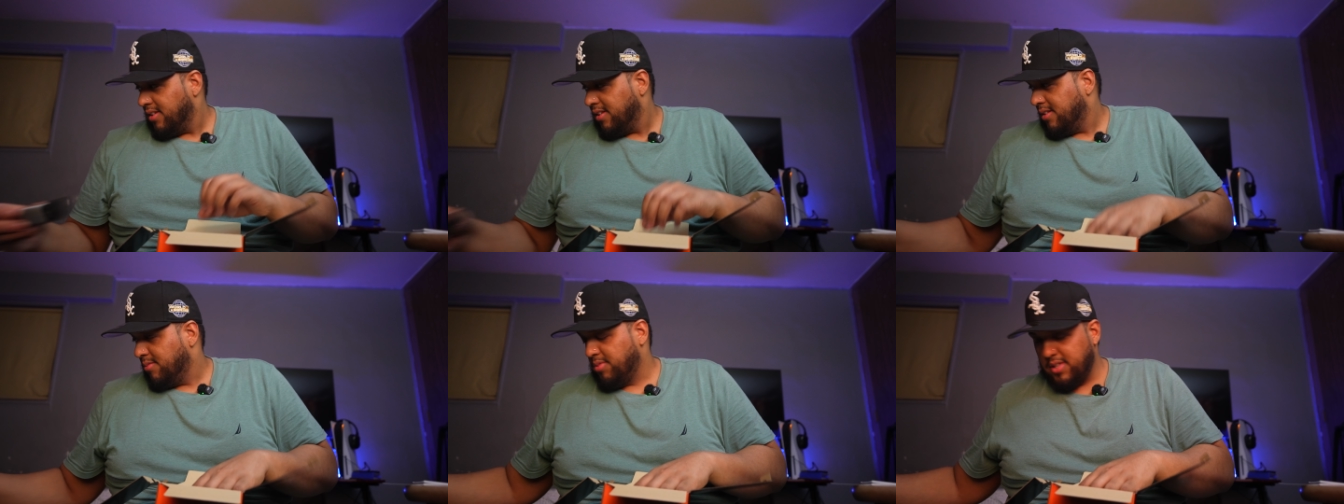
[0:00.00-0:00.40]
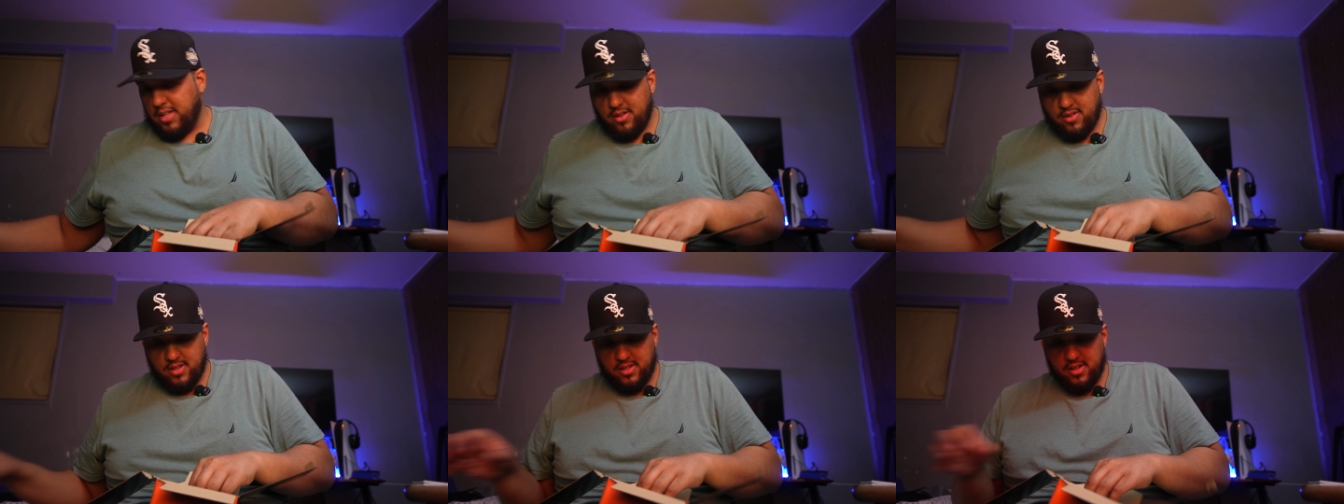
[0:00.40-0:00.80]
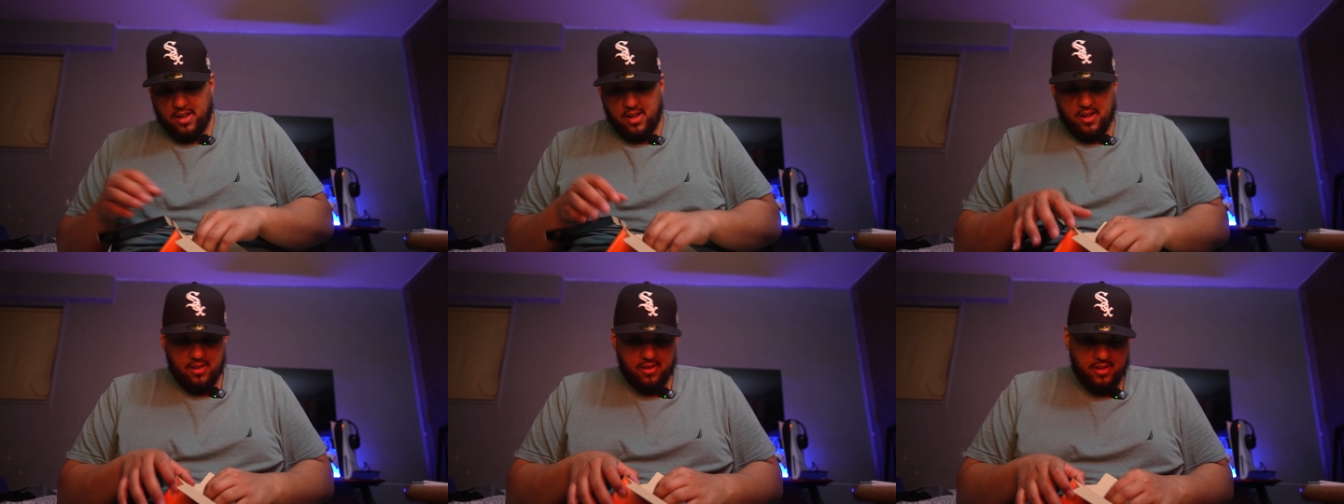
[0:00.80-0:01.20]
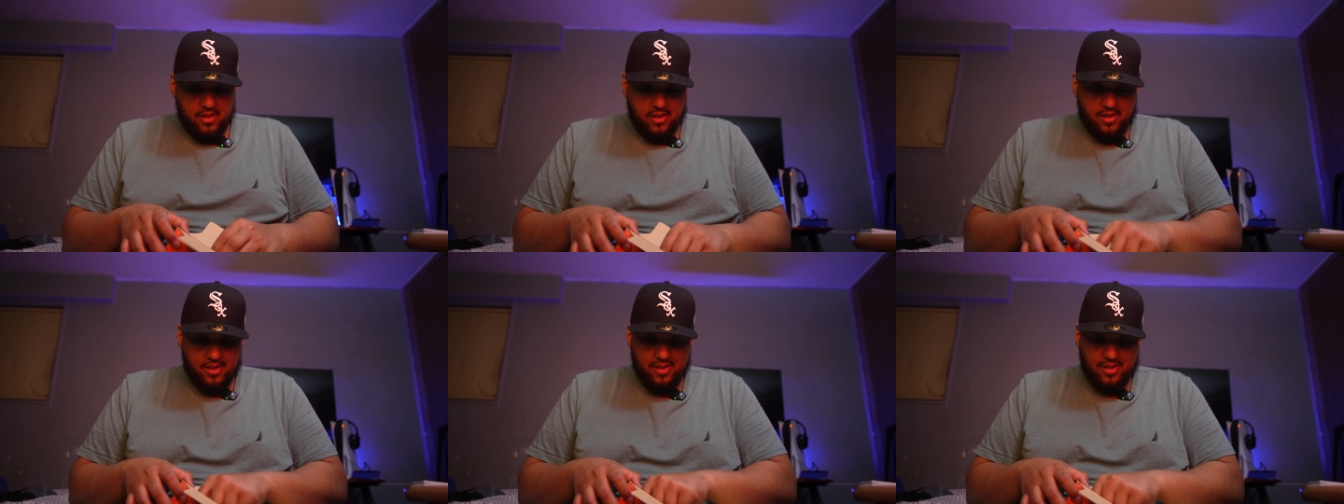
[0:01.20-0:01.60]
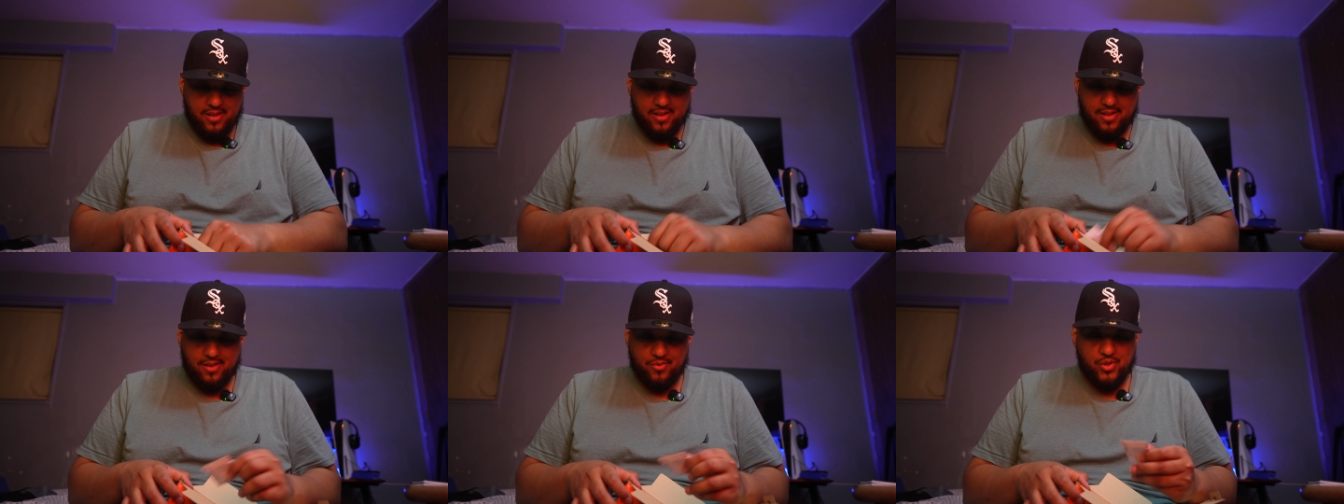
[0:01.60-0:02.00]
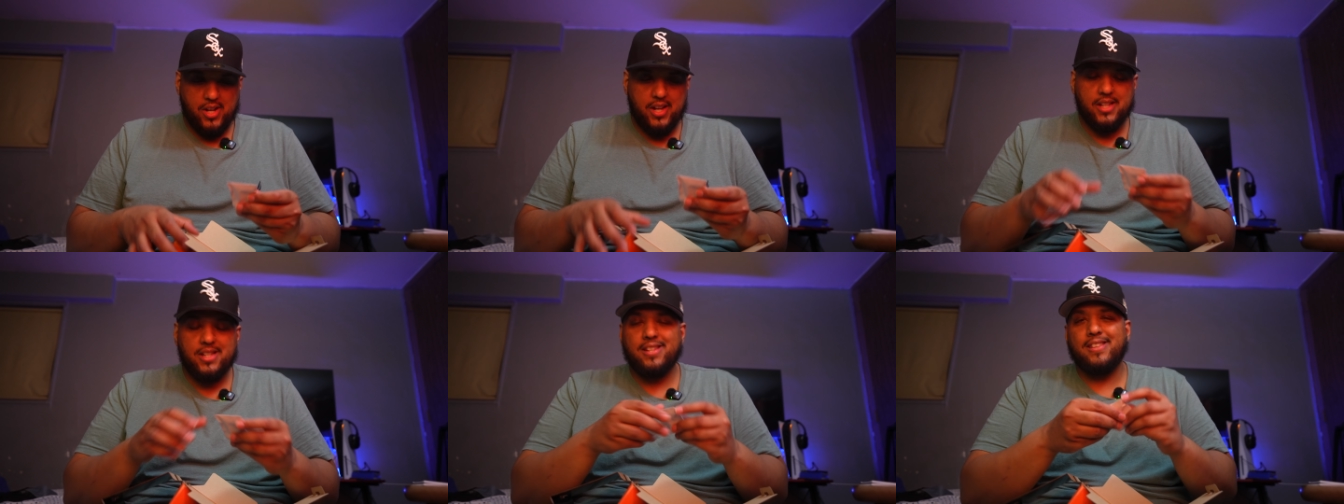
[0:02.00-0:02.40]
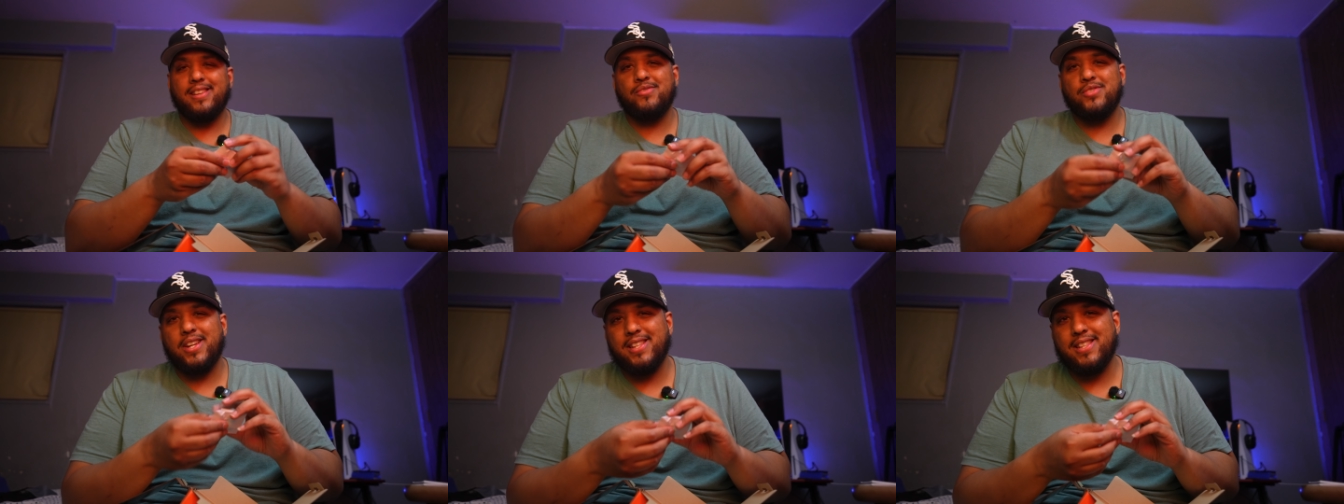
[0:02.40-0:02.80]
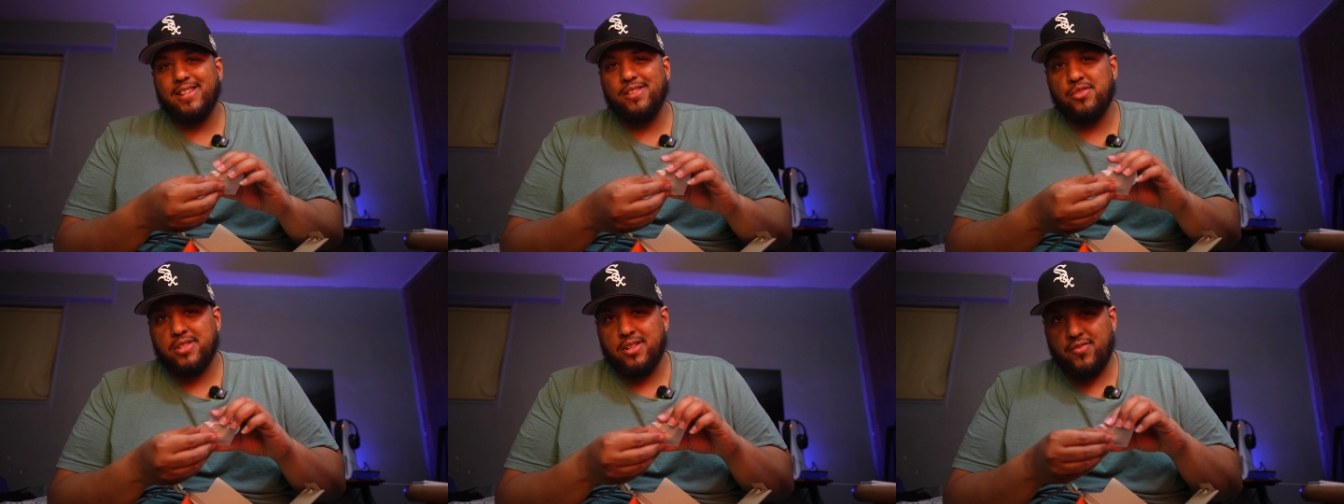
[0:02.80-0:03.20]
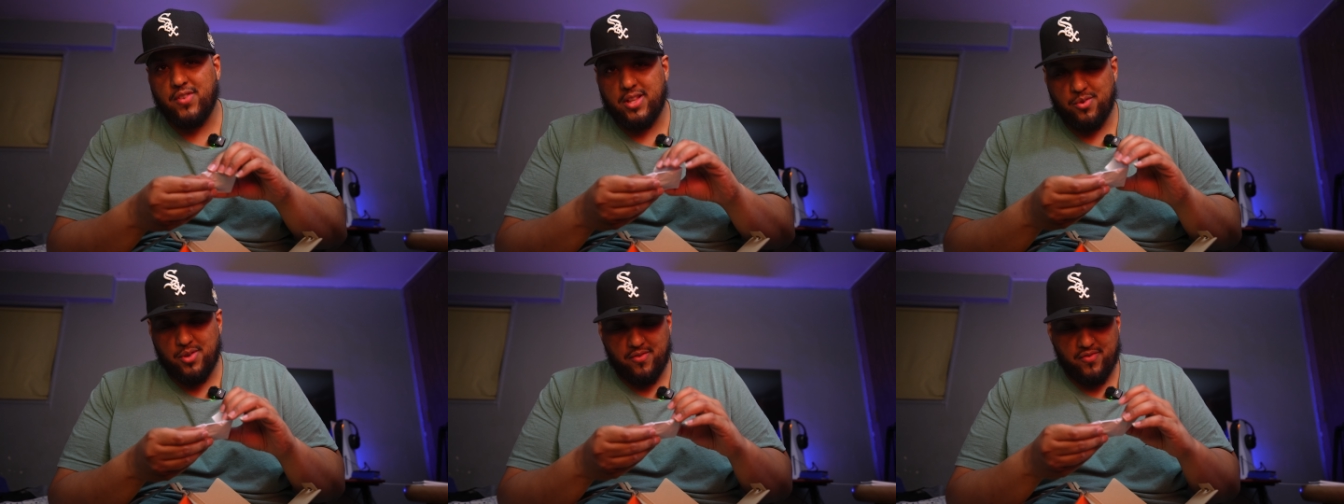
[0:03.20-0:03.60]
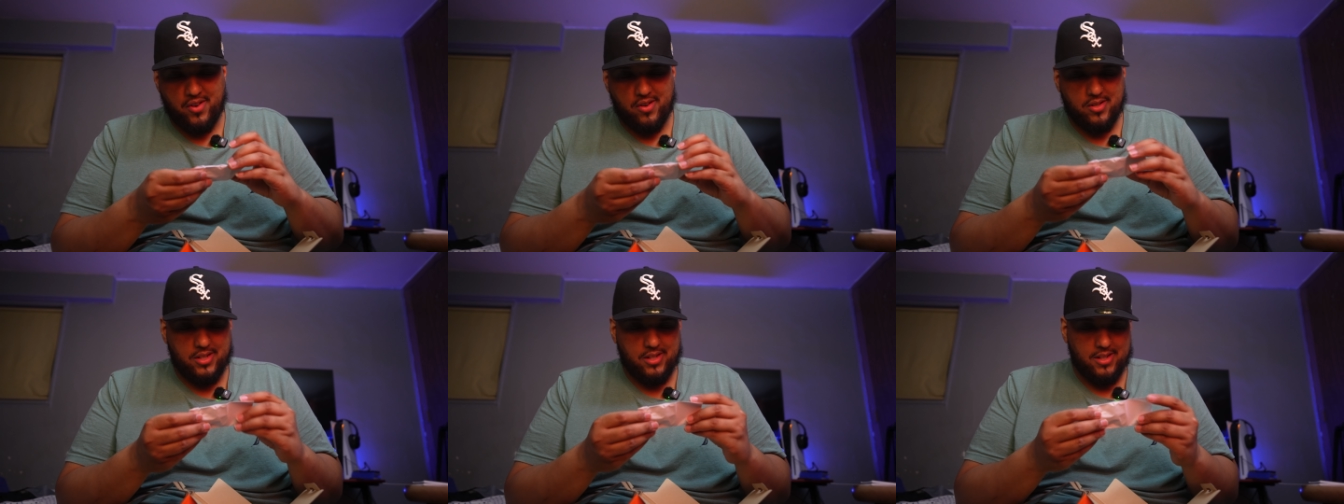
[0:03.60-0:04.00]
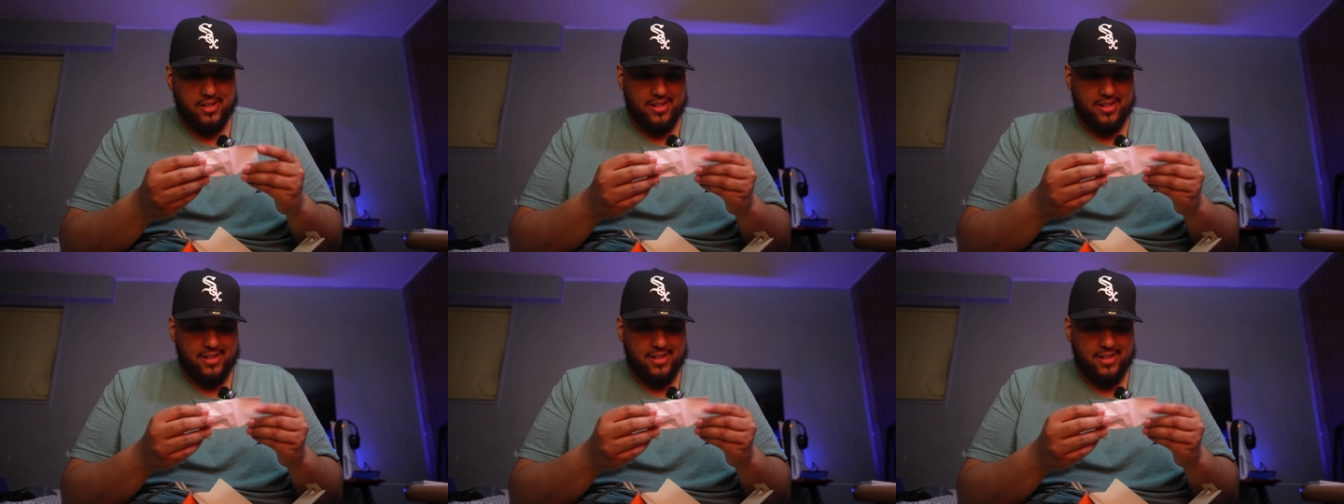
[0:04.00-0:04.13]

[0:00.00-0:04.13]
Put that on the side. I'm trying to get the little stuff out the way first.